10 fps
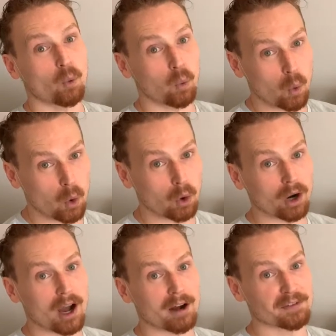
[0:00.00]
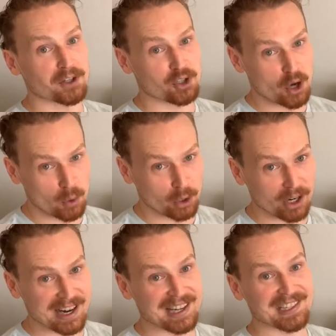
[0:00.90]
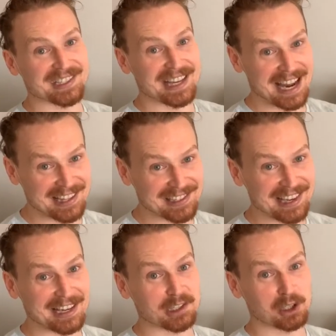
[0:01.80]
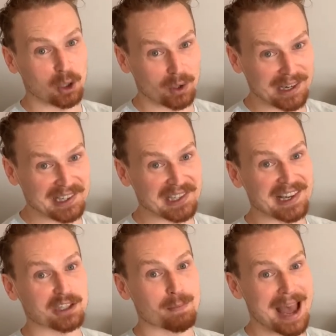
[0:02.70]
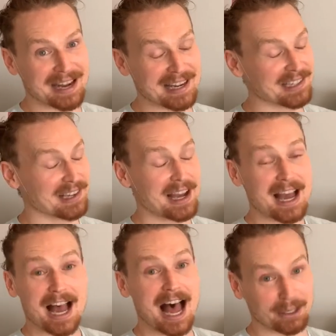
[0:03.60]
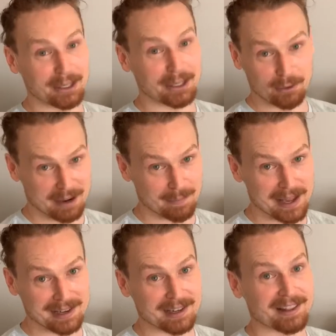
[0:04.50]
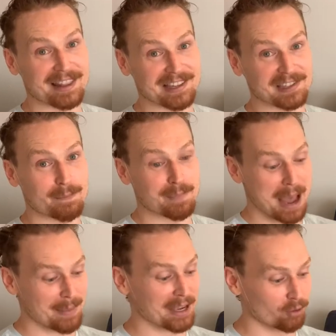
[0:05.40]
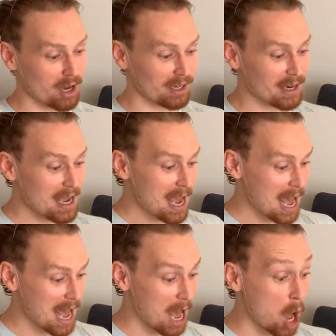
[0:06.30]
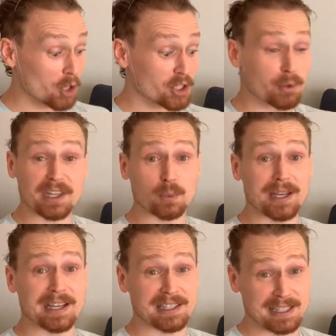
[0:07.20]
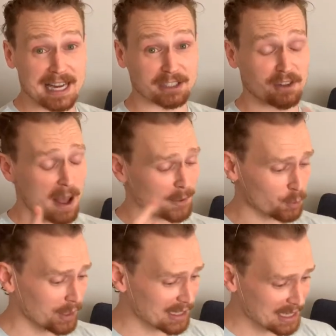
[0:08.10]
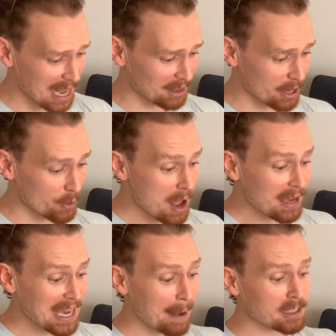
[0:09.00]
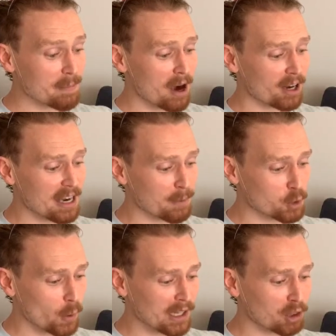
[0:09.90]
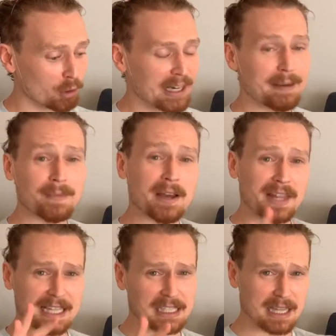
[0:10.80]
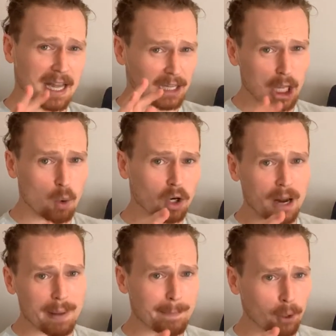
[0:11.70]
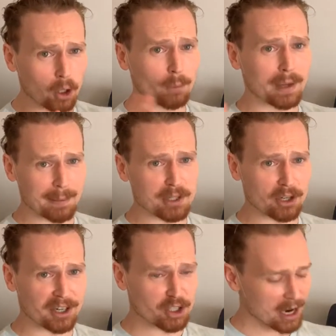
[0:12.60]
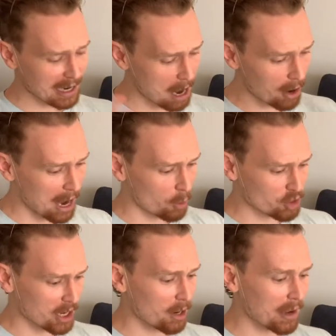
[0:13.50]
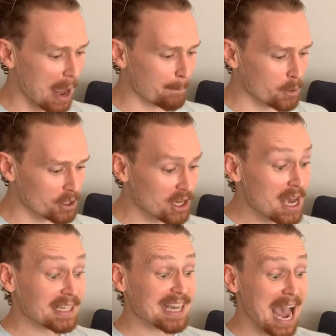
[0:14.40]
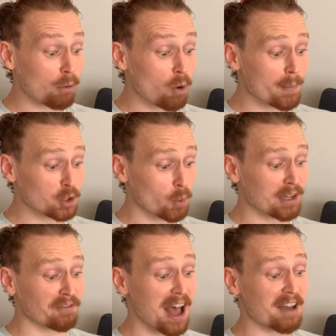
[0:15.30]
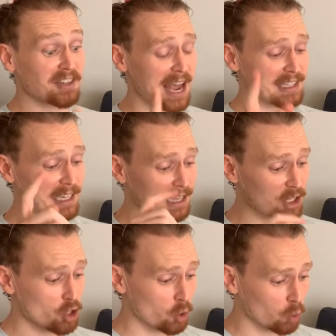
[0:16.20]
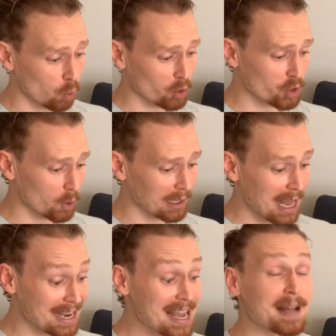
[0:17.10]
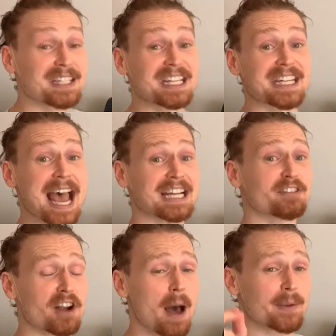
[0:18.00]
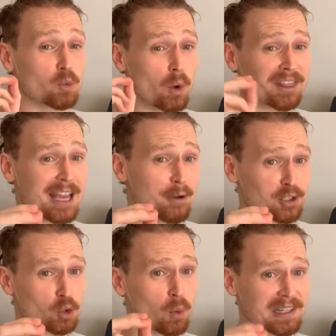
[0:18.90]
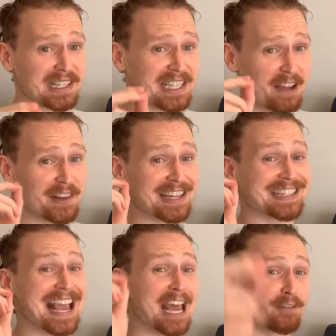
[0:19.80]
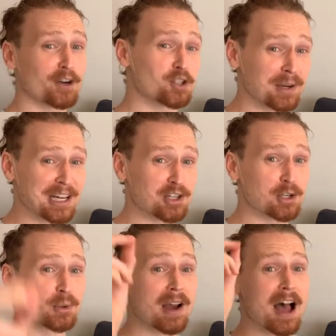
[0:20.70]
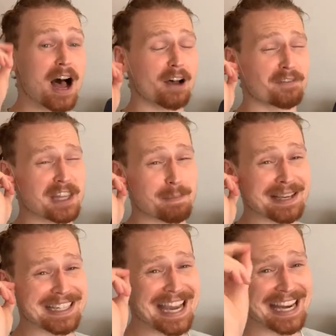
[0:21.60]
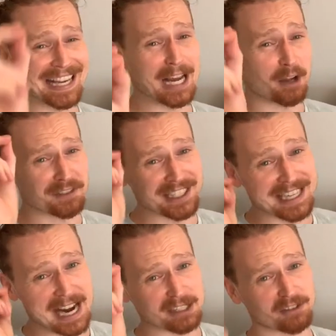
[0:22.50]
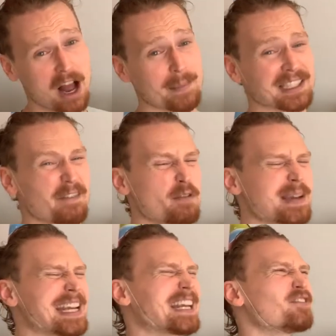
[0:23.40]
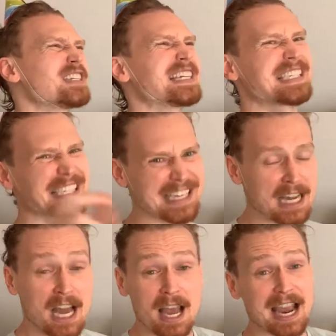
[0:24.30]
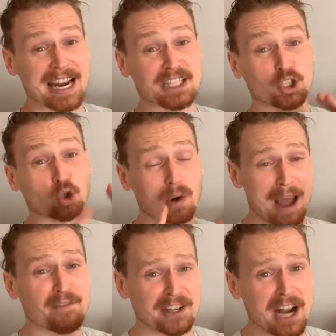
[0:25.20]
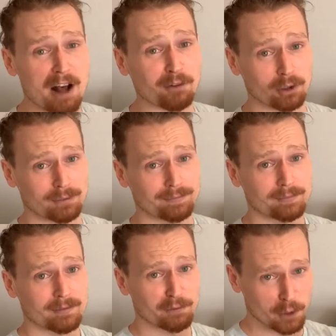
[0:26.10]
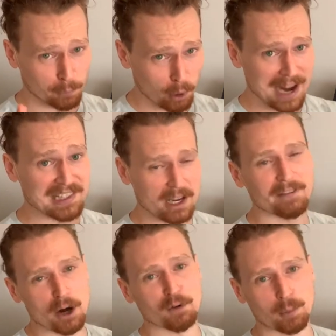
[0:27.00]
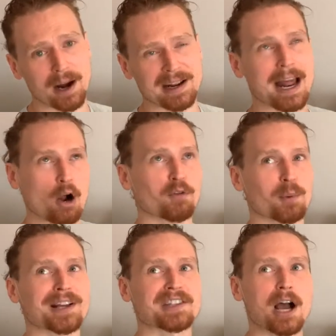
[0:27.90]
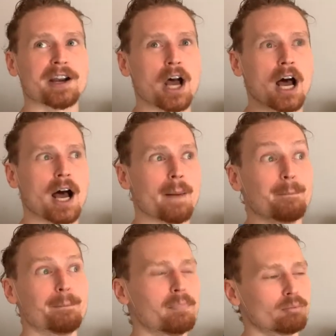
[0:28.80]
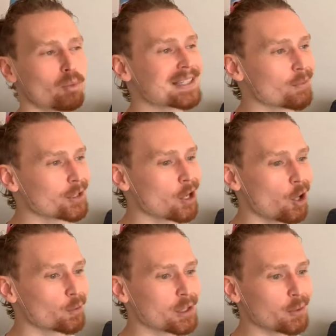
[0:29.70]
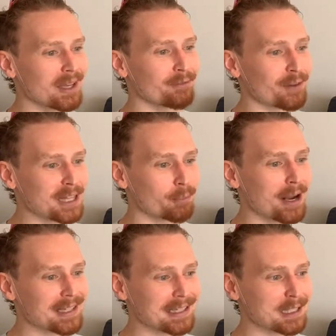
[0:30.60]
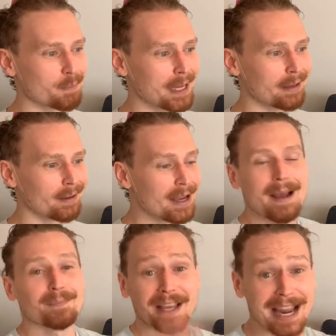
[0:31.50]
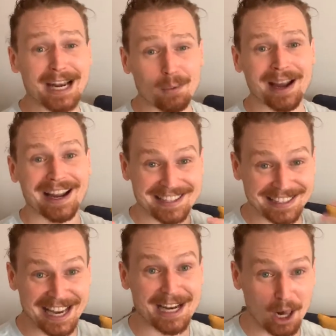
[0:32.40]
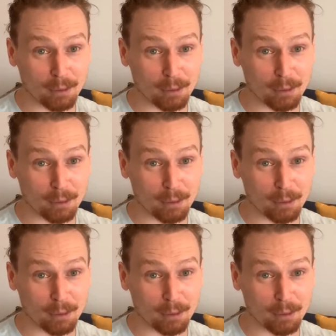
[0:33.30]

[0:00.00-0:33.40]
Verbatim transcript: War of the Joker. It is intense, it is glorious, it is madness. Highly recommend this Batman run. Also this week is Detective Comics. We'll get to that though. Captain America number 23. That's lower on my poll, but I'm still going to check it out. I always check out Cap books. Catwoman 25 ties into the Joker War storyline. Detective Comics 1027 is an anniversary issue of the beginning of Detective Comics, of the beginning of DC. It is a graphic novel for the price of an overpriced, not overpriced, what's it called when you inflate the price because it's big? Anyway, it's a $10